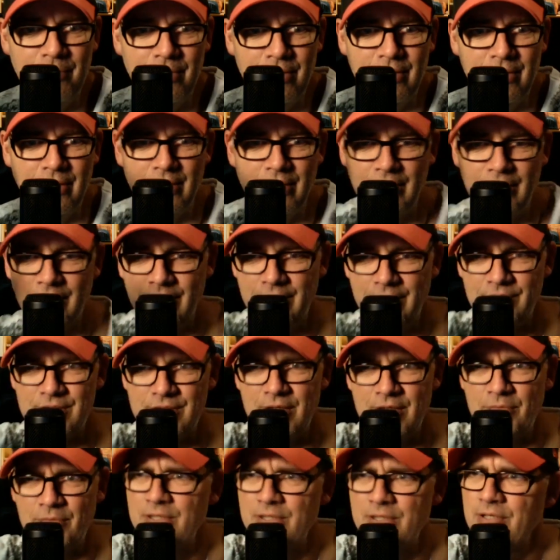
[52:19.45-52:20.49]
Uh, is that
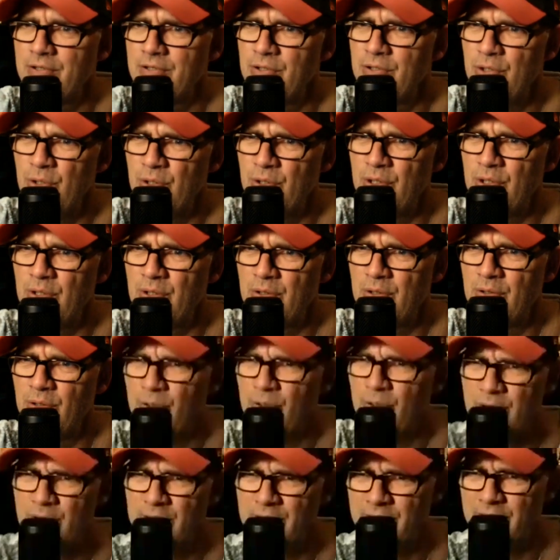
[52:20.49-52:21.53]
what
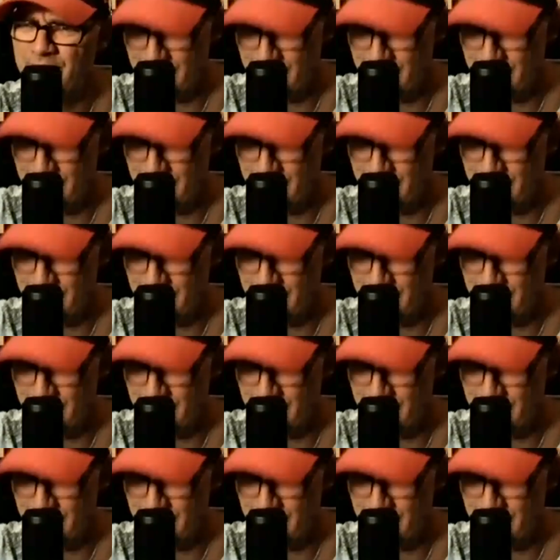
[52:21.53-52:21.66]
nuclear? Fam-